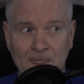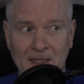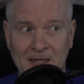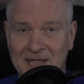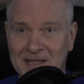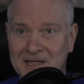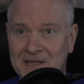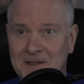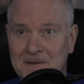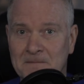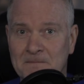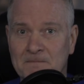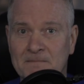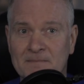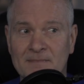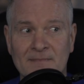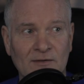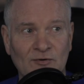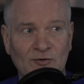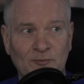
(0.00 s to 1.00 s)

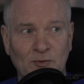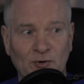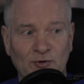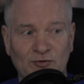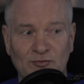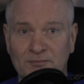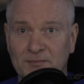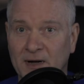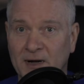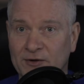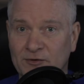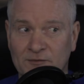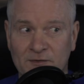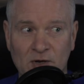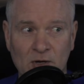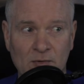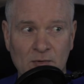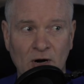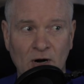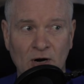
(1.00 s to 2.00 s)
this person buys a
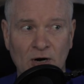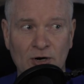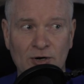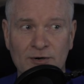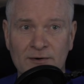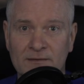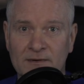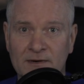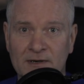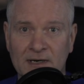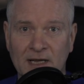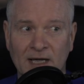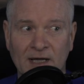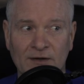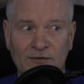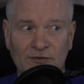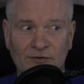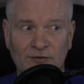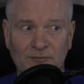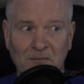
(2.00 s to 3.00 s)
video card, it
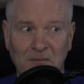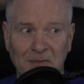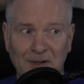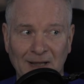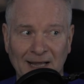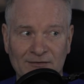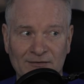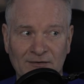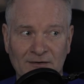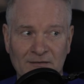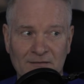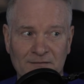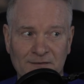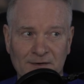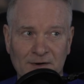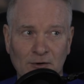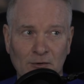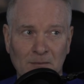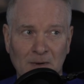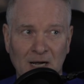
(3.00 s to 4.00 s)
has this plastic
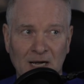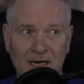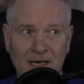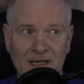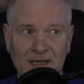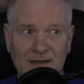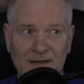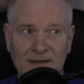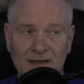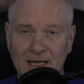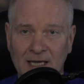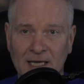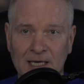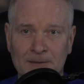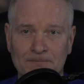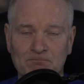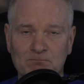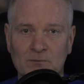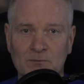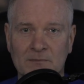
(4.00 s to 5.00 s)
film on it,
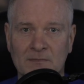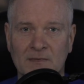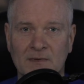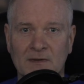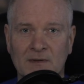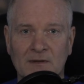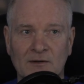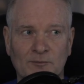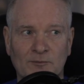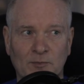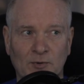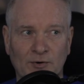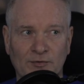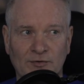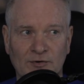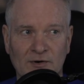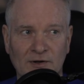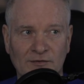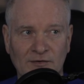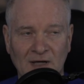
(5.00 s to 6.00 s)
and this
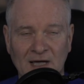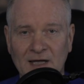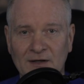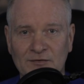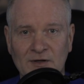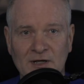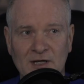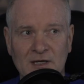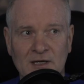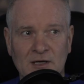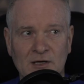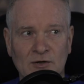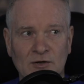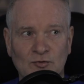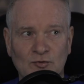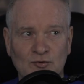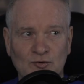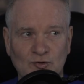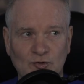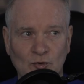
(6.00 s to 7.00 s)
person is asking,
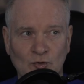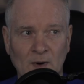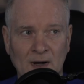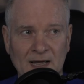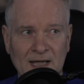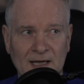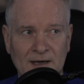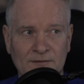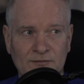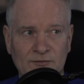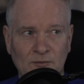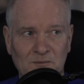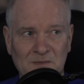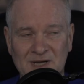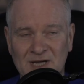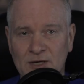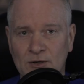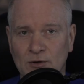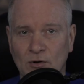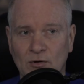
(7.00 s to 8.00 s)
Do I have to
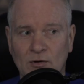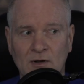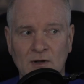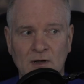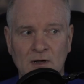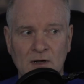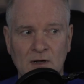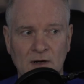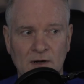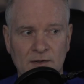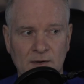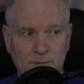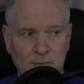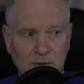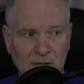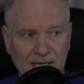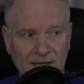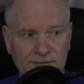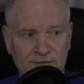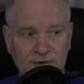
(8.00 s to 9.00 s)
peel the
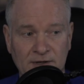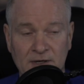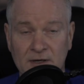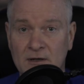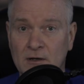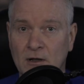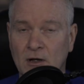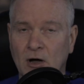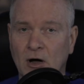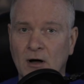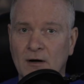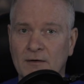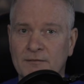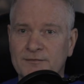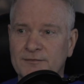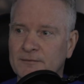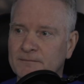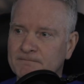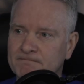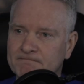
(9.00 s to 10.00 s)
plastic off?